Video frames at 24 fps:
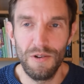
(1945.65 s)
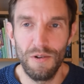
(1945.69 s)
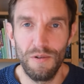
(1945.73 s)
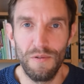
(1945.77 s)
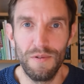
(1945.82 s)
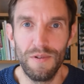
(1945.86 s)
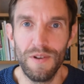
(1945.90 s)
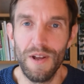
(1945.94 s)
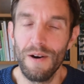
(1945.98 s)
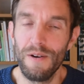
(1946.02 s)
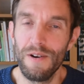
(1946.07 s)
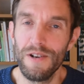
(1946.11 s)

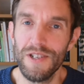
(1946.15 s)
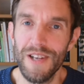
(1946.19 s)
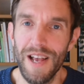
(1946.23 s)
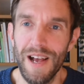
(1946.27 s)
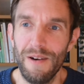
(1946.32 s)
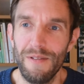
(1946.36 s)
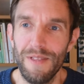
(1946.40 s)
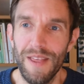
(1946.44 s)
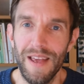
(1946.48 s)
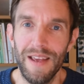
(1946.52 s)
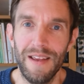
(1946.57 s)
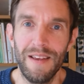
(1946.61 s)
you'll notice
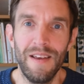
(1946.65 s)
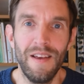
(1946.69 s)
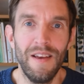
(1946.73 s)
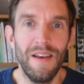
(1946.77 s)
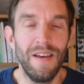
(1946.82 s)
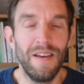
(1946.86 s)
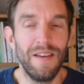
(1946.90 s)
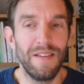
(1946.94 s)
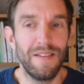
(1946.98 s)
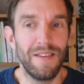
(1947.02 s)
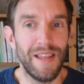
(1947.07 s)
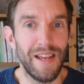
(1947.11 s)
how they
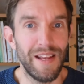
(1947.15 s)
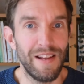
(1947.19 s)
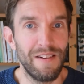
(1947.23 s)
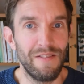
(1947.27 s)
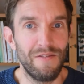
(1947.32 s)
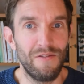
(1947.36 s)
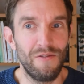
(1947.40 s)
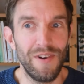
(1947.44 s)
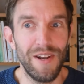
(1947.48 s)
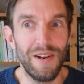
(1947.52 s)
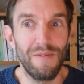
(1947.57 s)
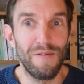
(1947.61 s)
they
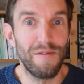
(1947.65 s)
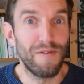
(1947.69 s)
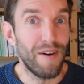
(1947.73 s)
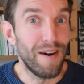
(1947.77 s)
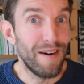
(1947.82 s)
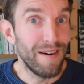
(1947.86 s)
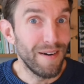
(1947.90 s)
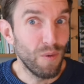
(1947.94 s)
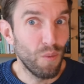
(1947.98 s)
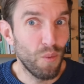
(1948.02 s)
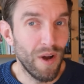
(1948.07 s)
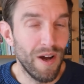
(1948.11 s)
read
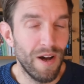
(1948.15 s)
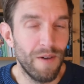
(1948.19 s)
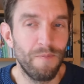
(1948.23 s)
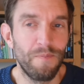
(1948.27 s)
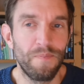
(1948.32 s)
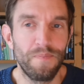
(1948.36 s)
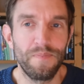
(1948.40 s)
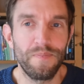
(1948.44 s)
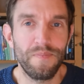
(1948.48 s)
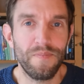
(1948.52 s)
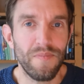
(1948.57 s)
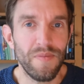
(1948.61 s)
very well,